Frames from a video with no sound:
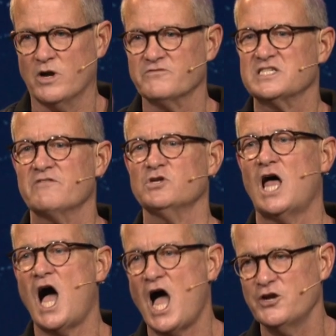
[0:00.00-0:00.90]
of several
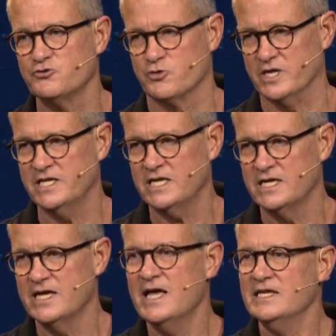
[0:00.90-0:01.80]
hundred
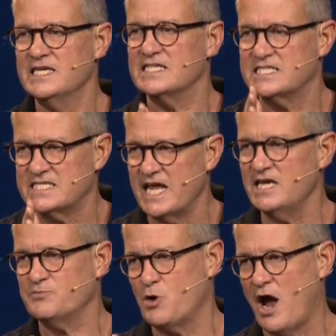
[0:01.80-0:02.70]

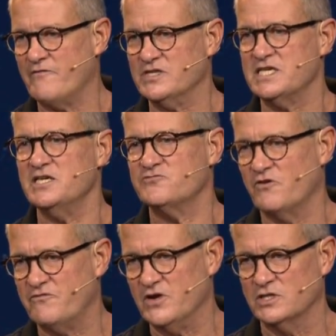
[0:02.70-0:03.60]
distinct prophecies
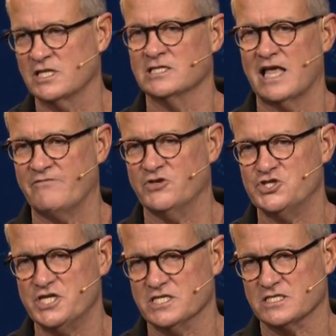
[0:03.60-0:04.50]
fulfilled in the life of
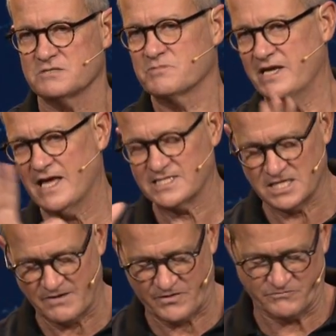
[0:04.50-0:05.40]
Jesus. Okay, that's
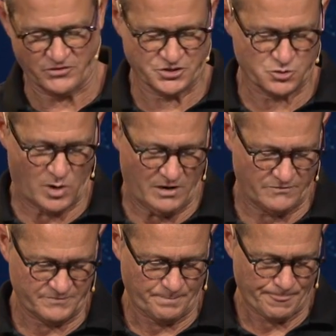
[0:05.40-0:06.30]
enough on verse
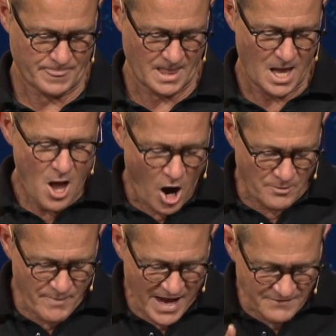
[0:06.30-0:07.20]
12.
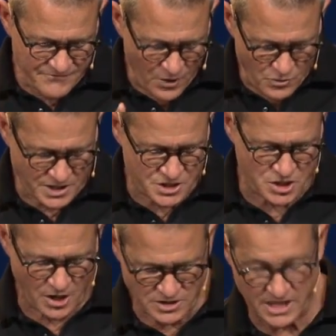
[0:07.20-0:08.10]
Our main focus
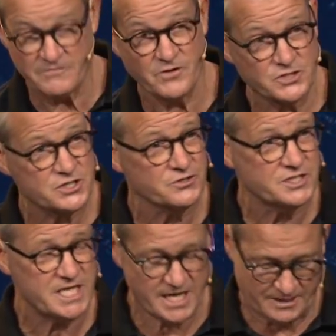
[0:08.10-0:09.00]
starts in verse
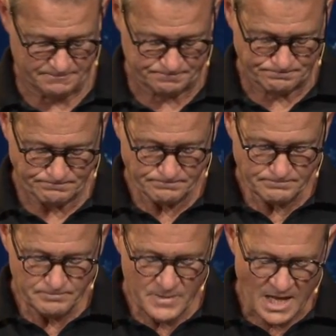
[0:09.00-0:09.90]
13.
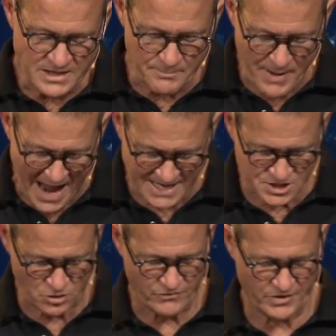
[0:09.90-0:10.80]
The
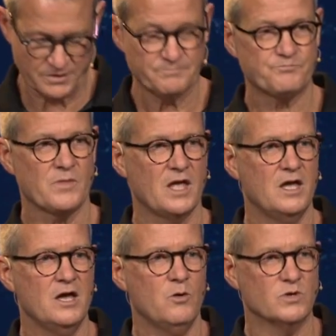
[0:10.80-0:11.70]
Passover
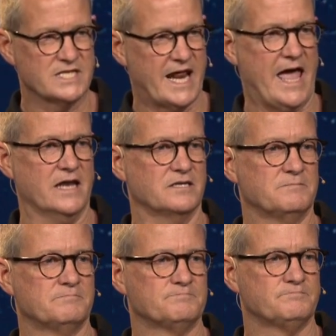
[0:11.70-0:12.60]
was at hand.
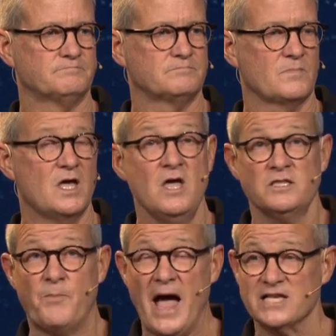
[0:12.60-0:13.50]

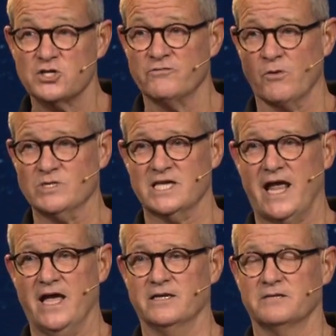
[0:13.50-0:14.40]
The Passover was at
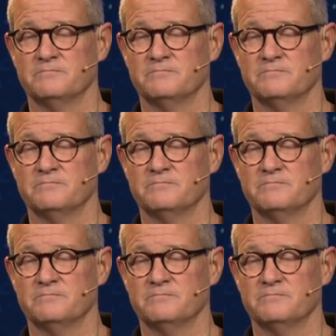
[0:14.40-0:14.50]
hand.